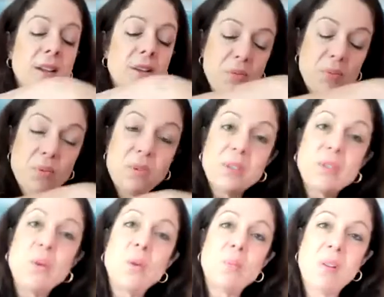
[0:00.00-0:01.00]
through this
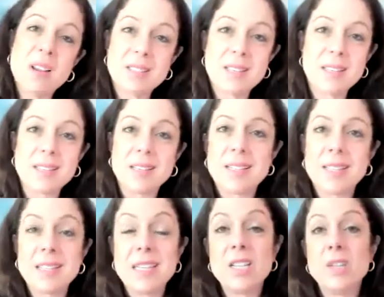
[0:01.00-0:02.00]
whole process because they
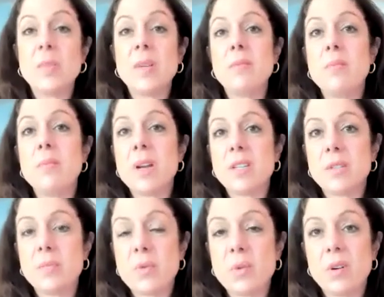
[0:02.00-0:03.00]
tend to be much
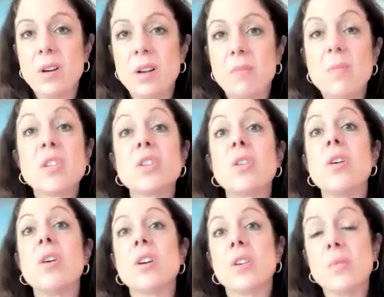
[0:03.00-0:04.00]

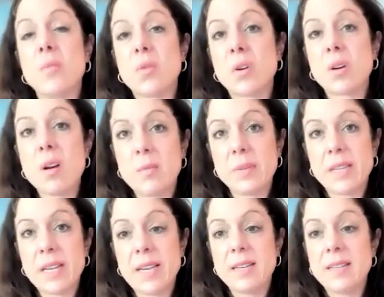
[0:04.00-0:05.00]
longer, more
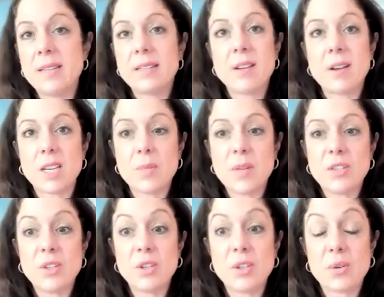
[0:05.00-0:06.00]
complicated
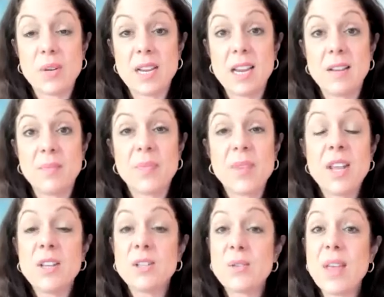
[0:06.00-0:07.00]
documents to create.
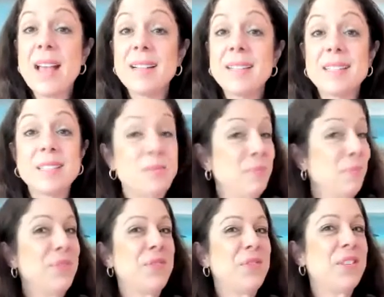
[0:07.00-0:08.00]
So that's
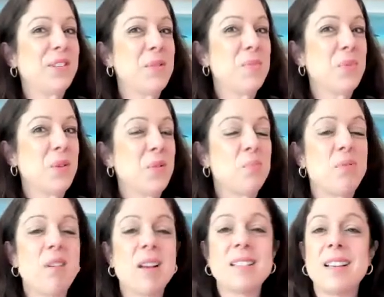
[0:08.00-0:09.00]
the simple little
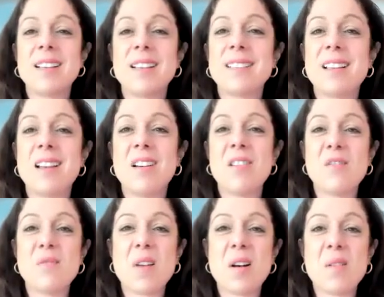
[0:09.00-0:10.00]
process
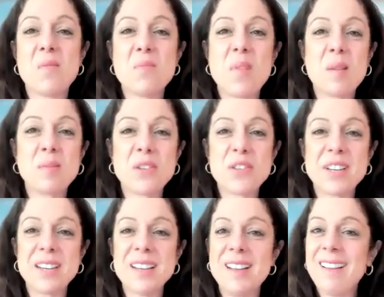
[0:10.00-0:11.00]
of
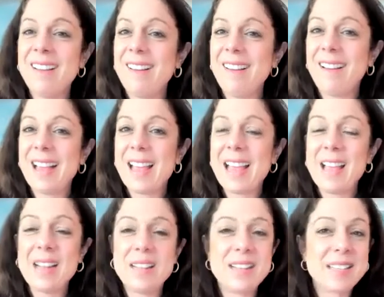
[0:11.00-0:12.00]
publishing
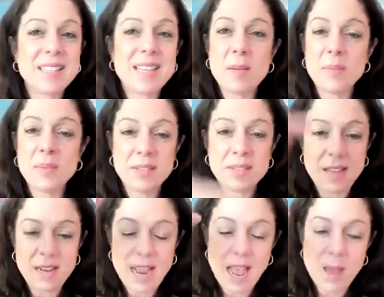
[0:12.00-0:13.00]
and the steps
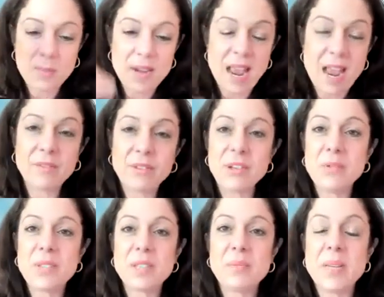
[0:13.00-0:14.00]
that happen after you
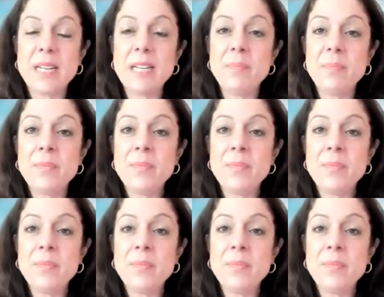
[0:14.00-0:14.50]
submit it.